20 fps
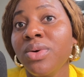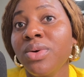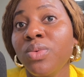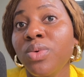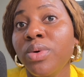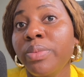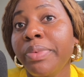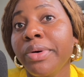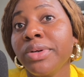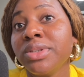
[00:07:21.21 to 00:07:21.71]

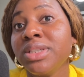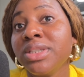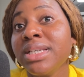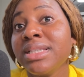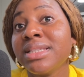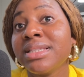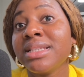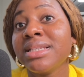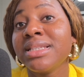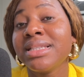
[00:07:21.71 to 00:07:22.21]
will
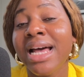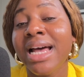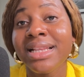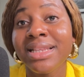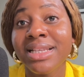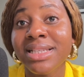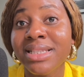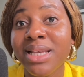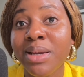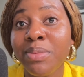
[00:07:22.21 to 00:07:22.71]
purchase this at
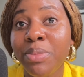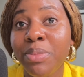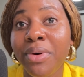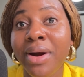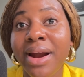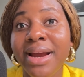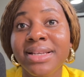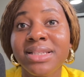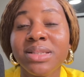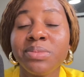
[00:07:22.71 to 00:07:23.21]
the same
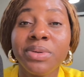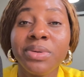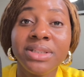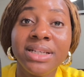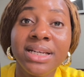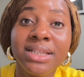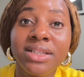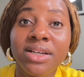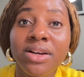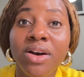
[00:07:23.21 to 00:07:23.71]
price, but
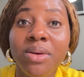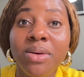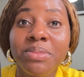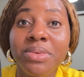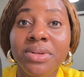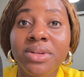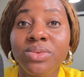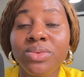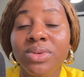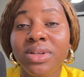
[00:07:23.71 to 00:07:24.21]
then the
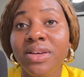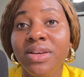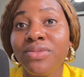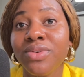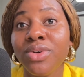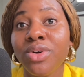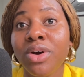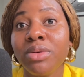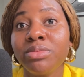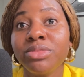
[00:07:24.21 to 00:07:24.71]
company will give
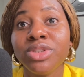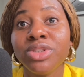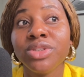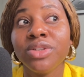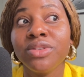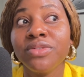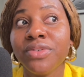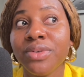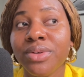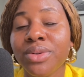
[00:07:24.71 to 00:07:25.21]
you
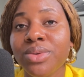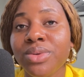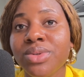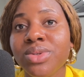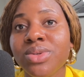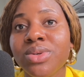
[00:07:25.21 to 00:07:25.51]
commission for those.